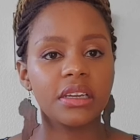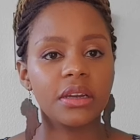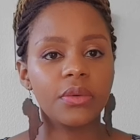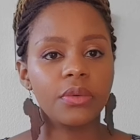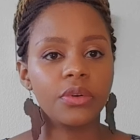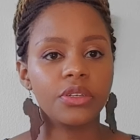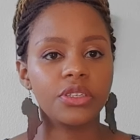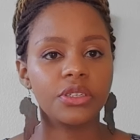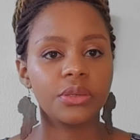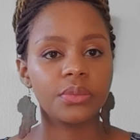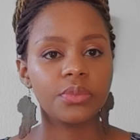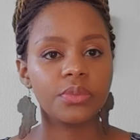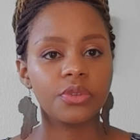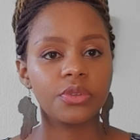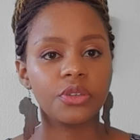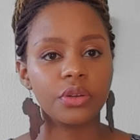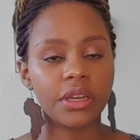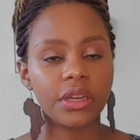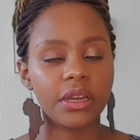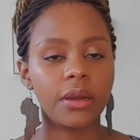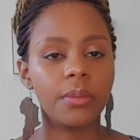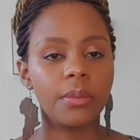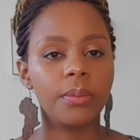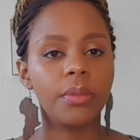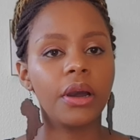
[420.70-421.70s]
what I'm
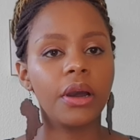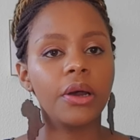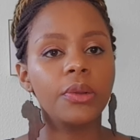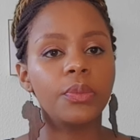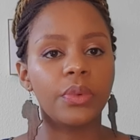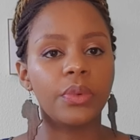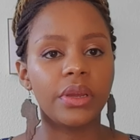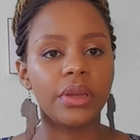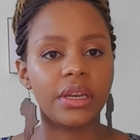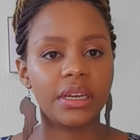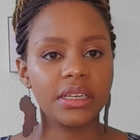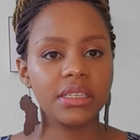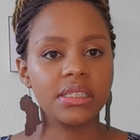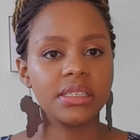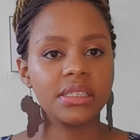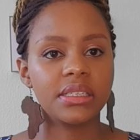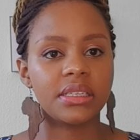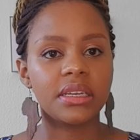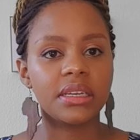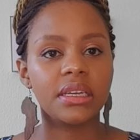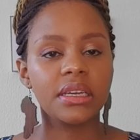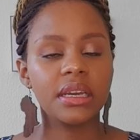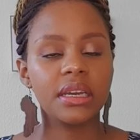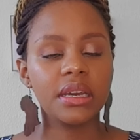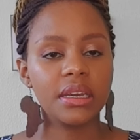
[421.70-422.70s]
talking about when I
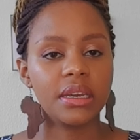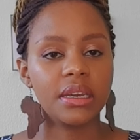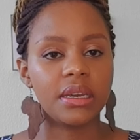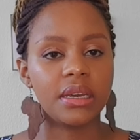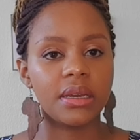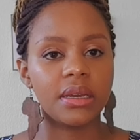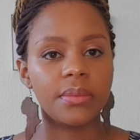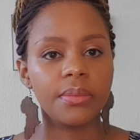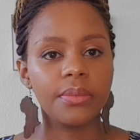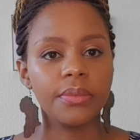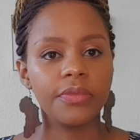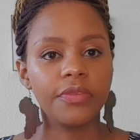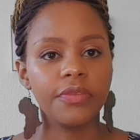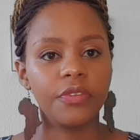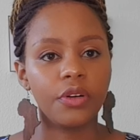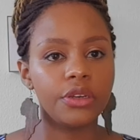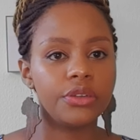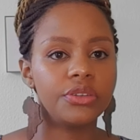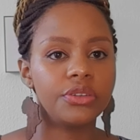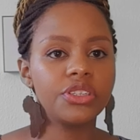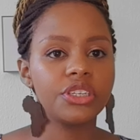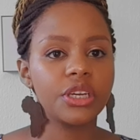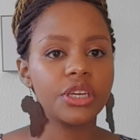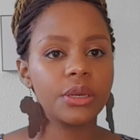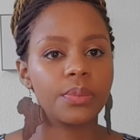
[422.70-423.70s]
say
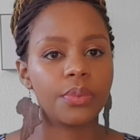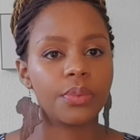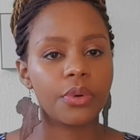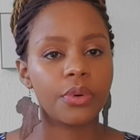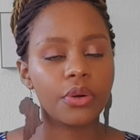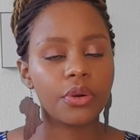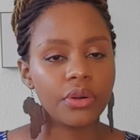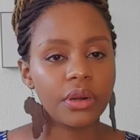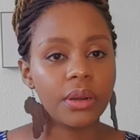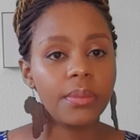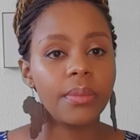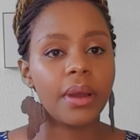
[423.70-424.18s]
volunteer program,